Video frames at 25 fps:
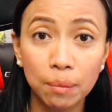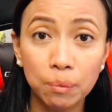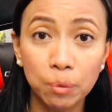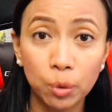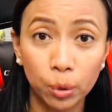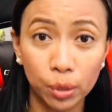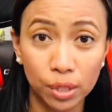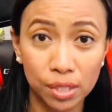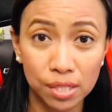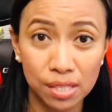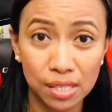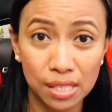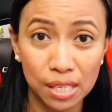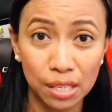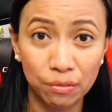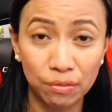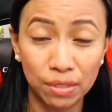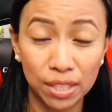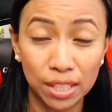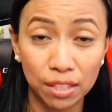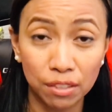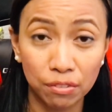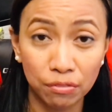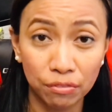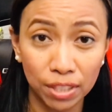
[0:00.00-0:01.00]
you
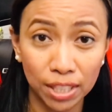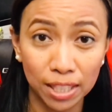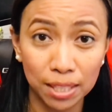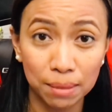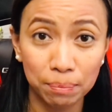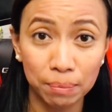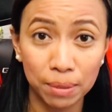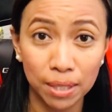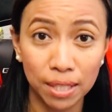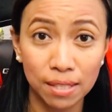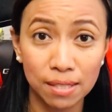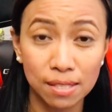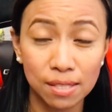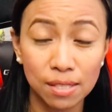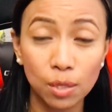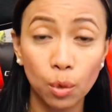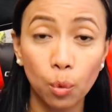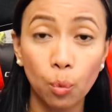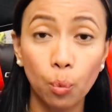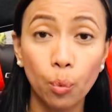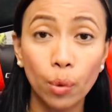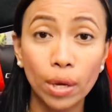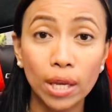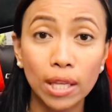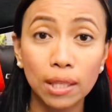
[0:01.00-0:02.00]
received in the Philippines
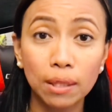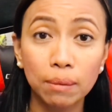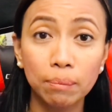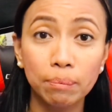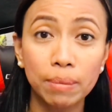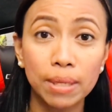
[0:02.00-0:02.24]
will